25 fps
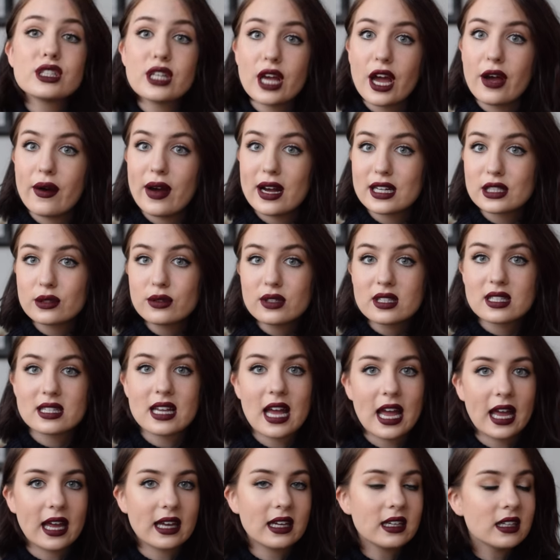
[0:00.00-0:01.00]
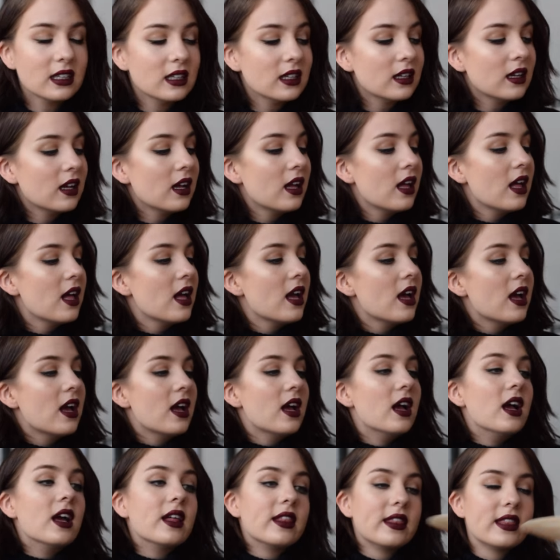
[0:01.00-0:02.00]
So, as I was saying,
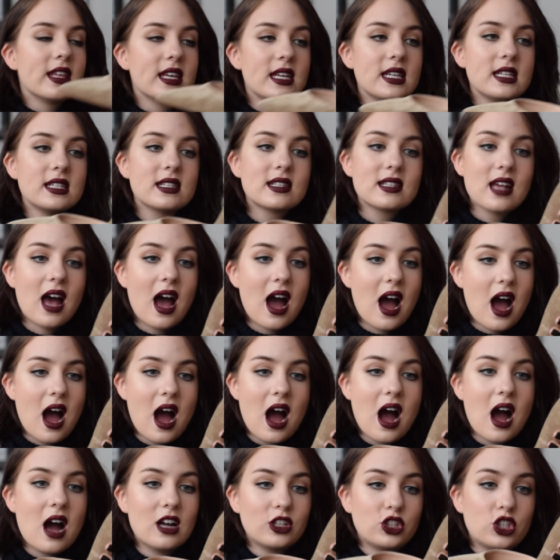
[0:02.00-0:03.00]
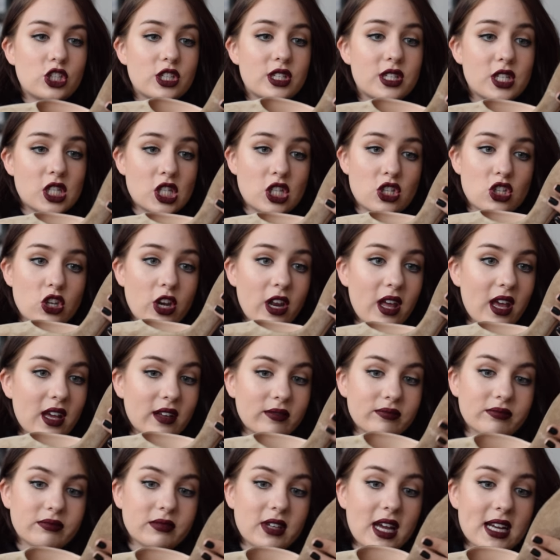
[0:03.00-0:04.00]
these are just
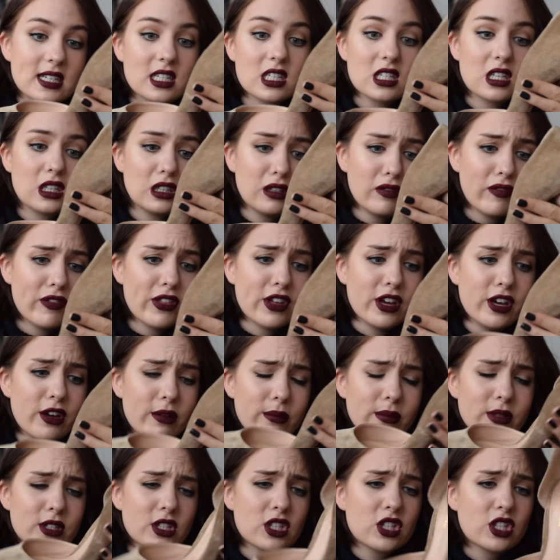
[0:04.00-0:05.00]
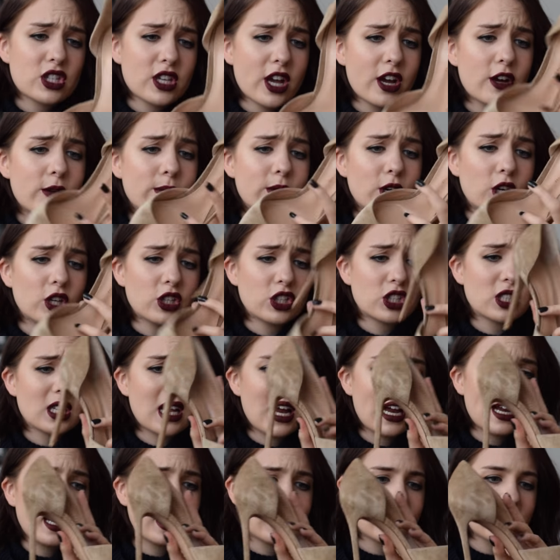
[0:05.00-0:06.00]
stunning. I just love them so much.
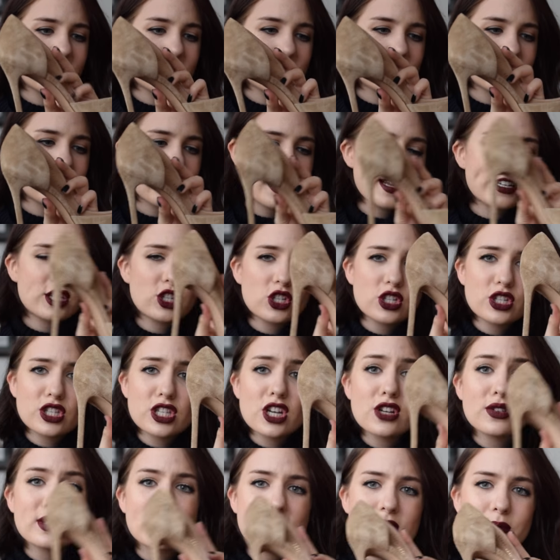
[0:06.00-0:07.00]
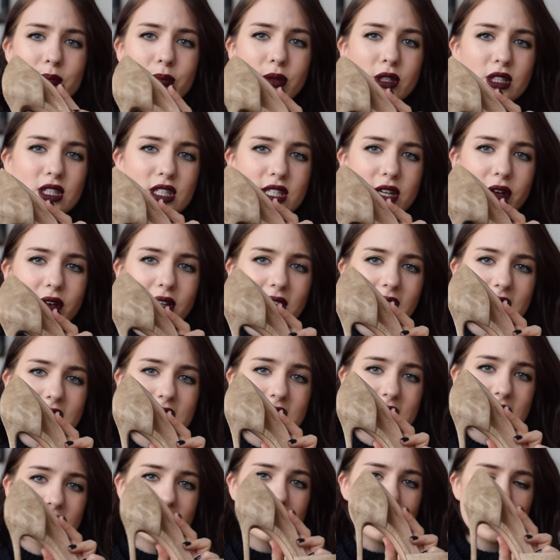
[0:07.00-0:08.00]
Like, they're just so simple and so
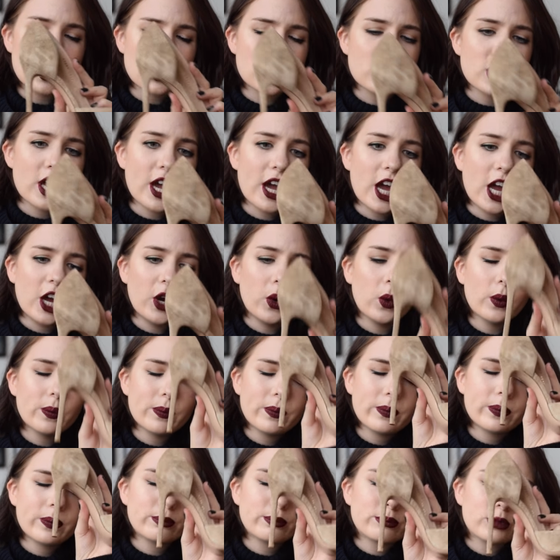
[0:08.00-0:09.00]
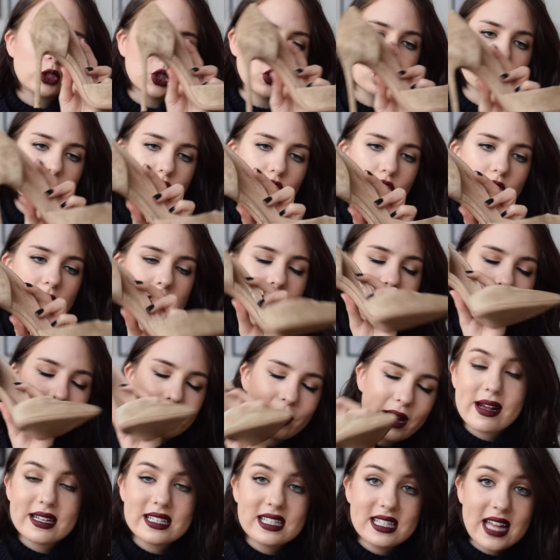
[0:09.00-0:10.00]
classic and so gorgeous.
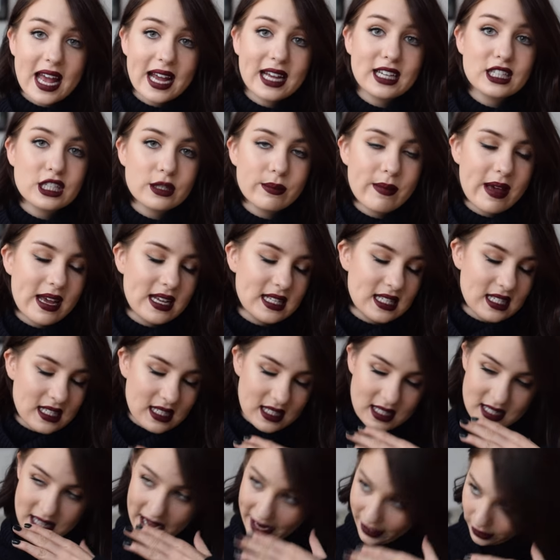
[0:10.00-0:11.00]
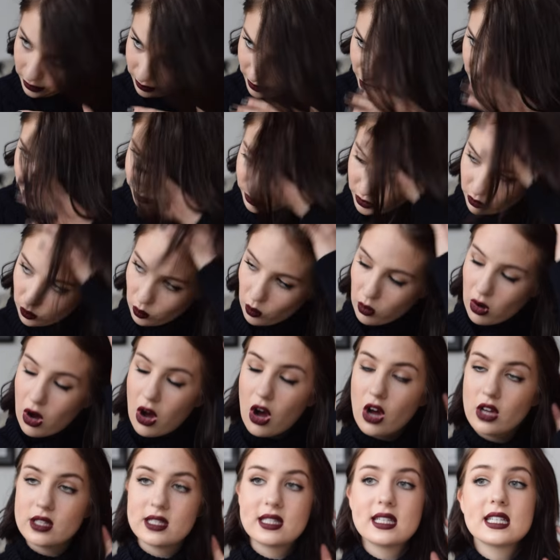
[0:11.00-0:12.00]
A second amazing sale moment
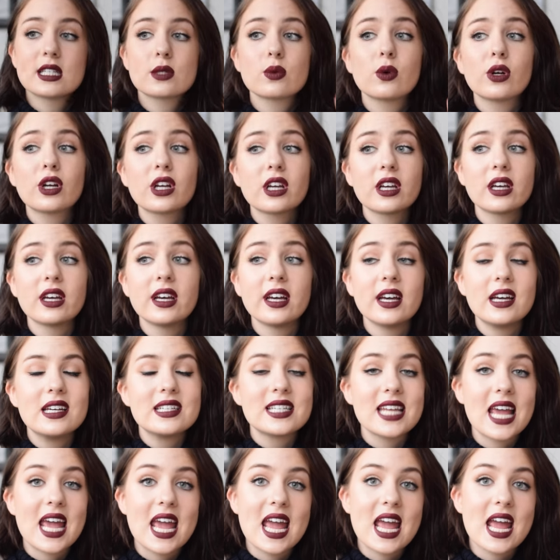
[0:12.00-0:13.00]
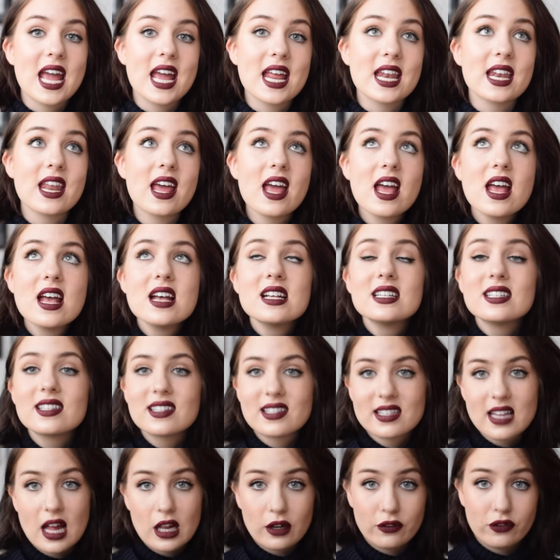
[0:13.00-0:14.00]
was, this one occurred in
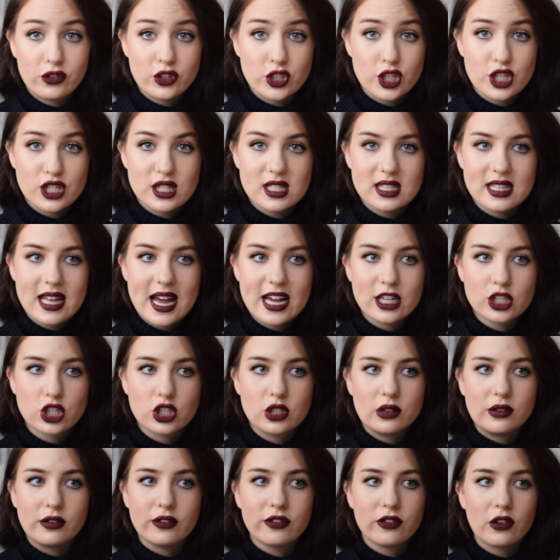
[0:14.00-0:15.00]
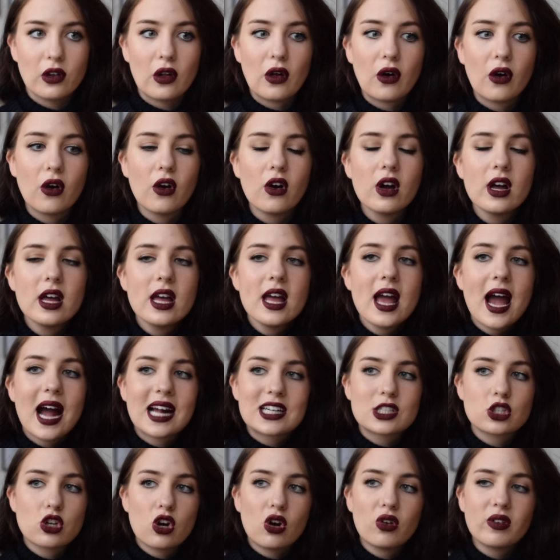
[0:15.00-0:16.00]
Selfridges in their shoe floor.
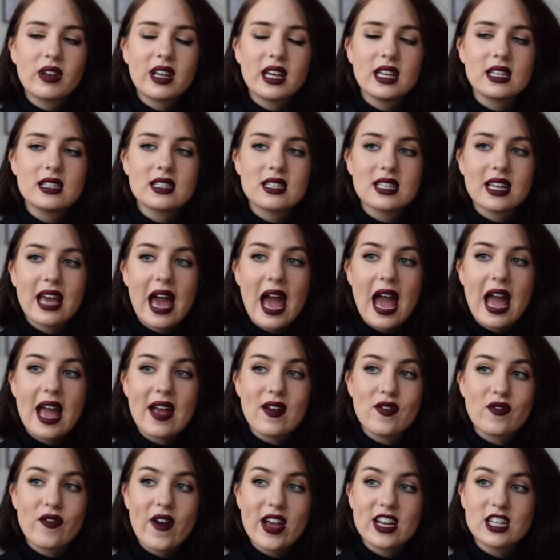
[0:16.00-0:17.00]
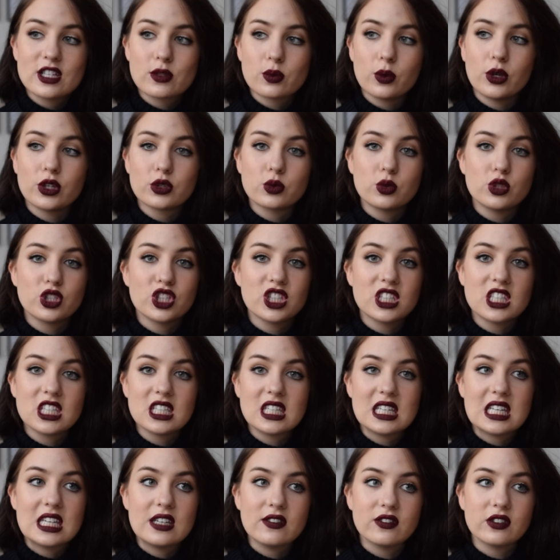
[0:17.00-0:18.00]
I'd gone in to get a face wash, which I
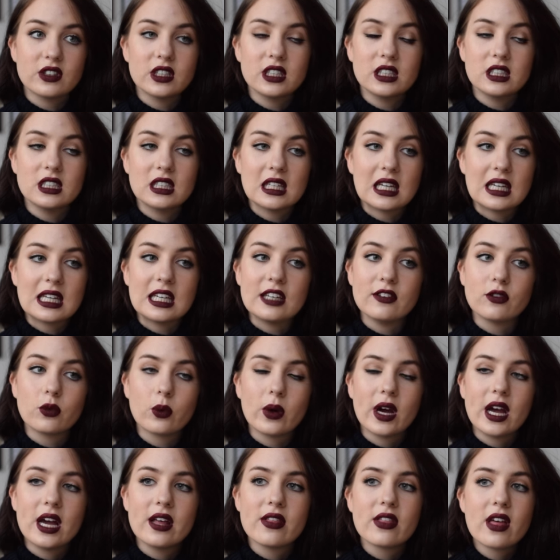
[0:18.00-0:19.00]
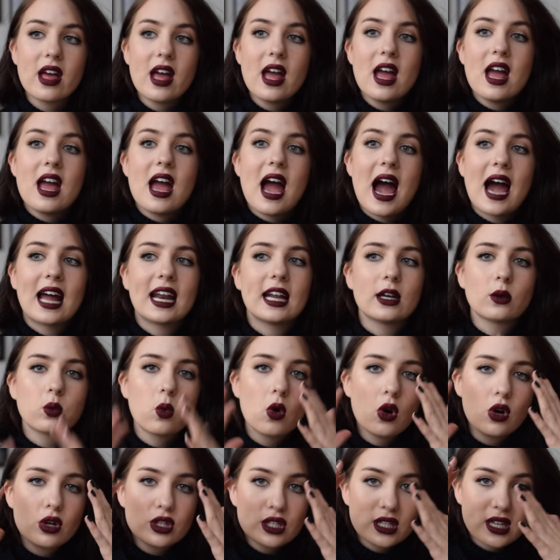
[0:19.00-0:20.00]
didn't even leave with. And I'd
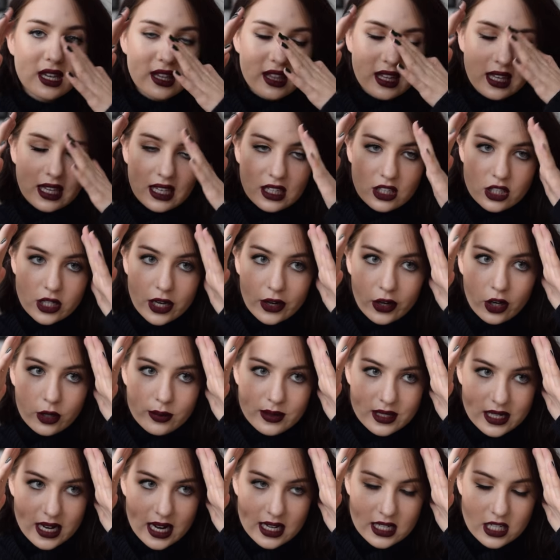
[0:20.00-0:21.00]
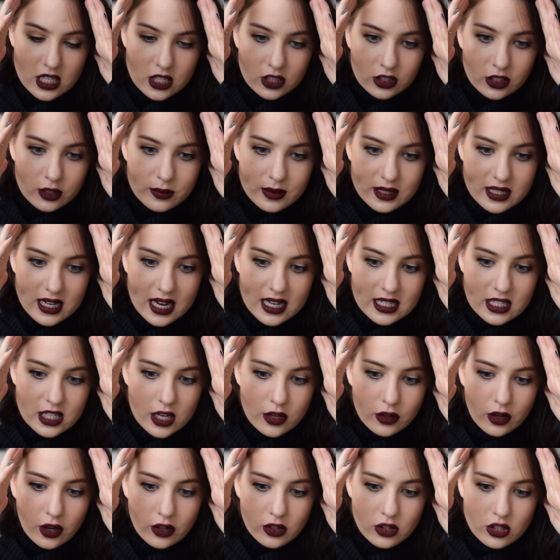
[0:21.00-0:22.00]
walked in thinking, don't go upstairs, don't go upstairs,
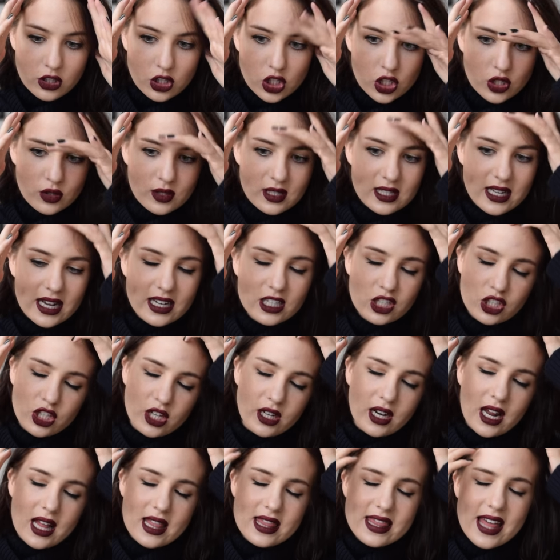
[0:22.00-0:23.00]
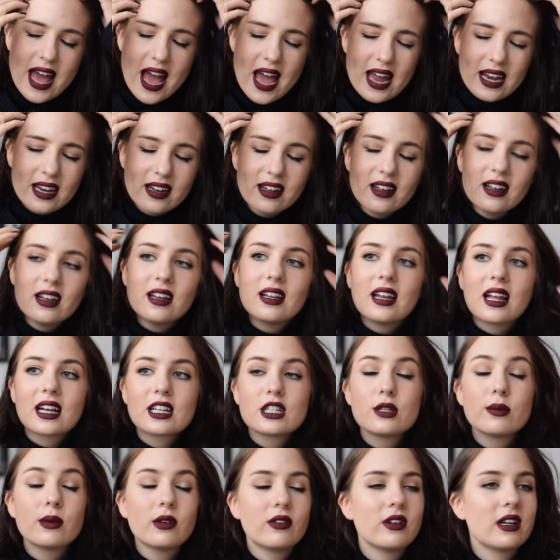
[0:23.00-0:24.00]
don't go to the shoe section. And then
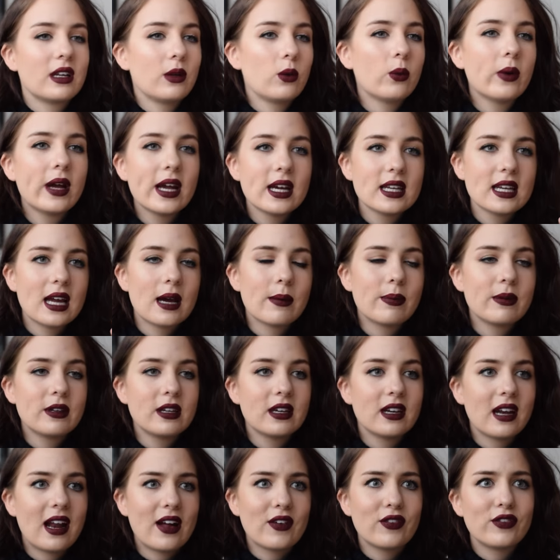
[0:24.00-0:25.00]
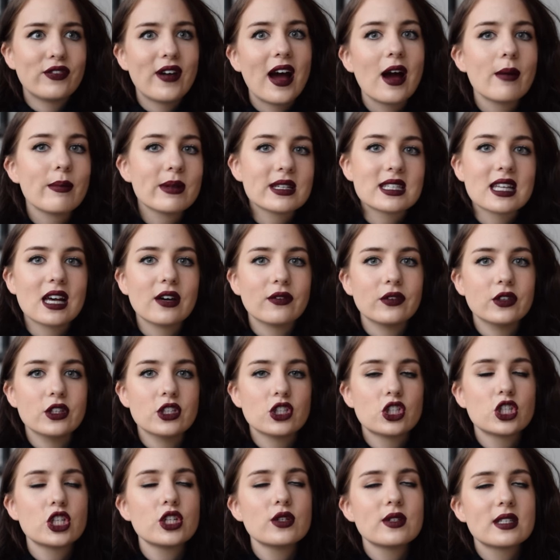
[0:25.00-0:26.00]
something really weird happened and I found myself in the
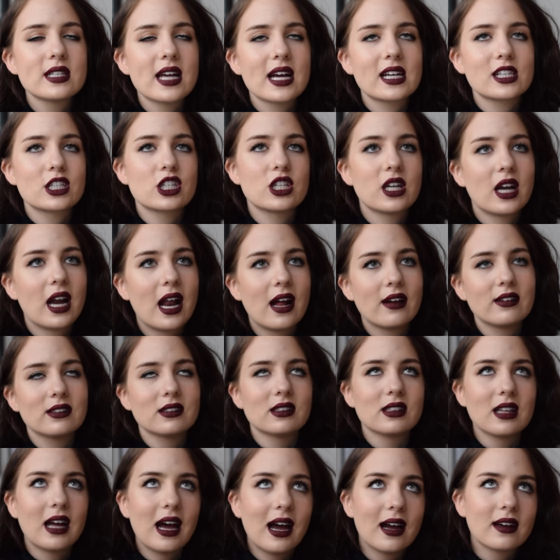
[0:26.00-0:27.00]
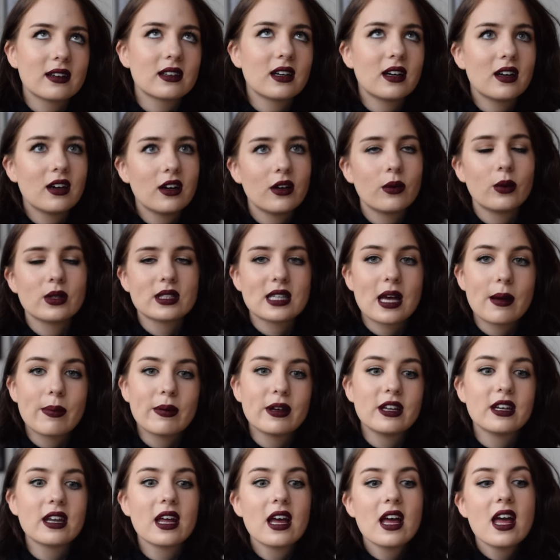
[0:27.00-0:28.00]
shoe section and I was like, oh, what's
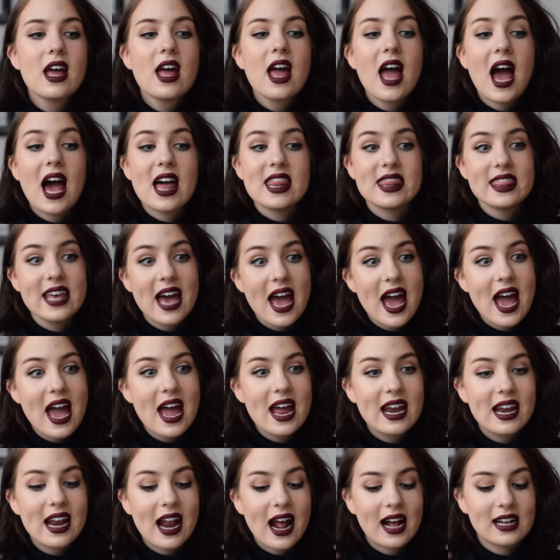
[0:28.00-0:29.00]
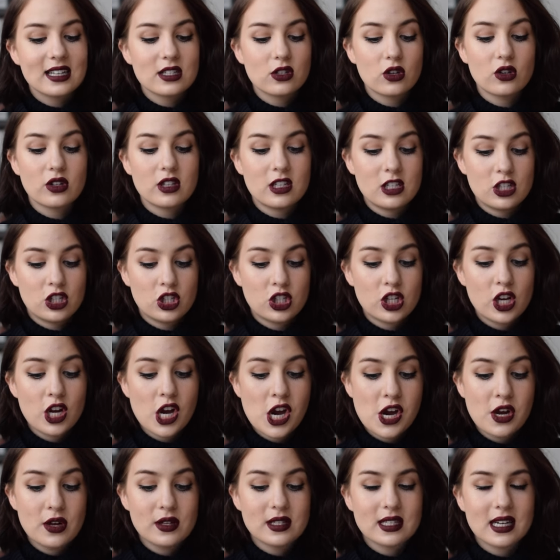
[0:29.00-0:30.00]
happened? And then I saw these
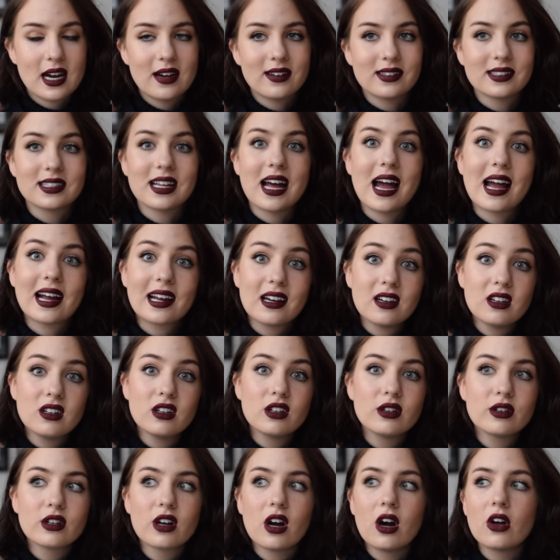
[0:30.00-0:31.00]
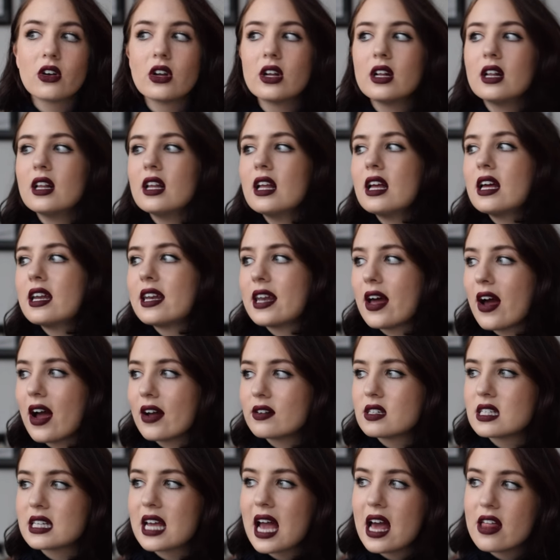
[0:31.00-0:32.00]
shoes and I was like, oh God, now I
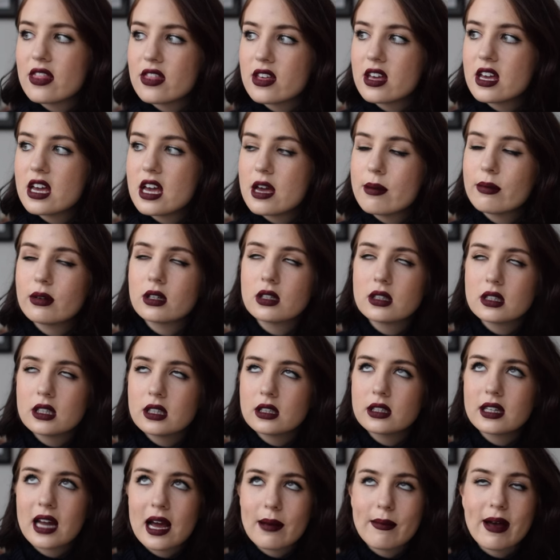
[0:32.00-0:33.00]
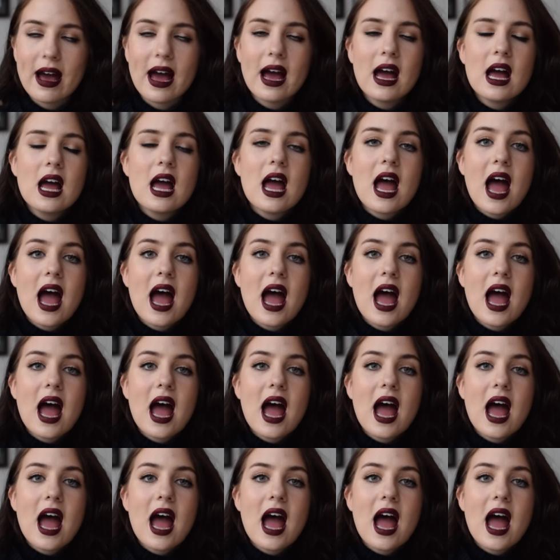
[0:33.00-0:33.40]
have to get them, oh, nightmare.